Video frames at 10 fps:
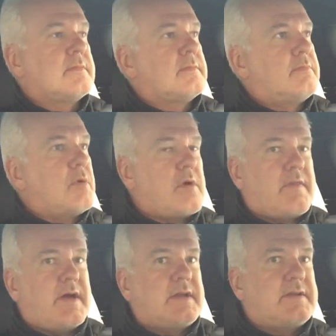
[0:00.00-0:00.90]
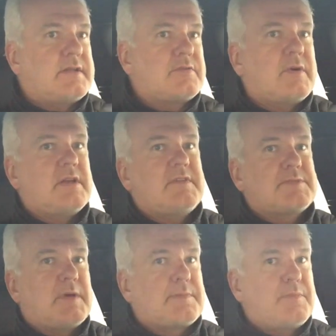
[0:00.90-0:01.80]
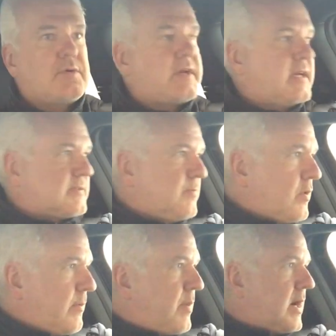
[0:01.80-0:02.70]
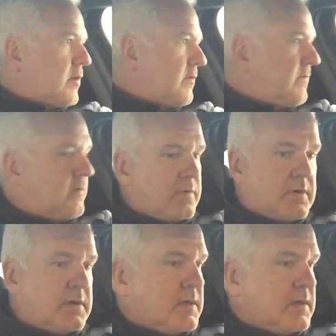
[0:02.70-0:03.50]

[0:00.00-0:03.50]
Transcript: more than the 12-inch MacBook has more powerful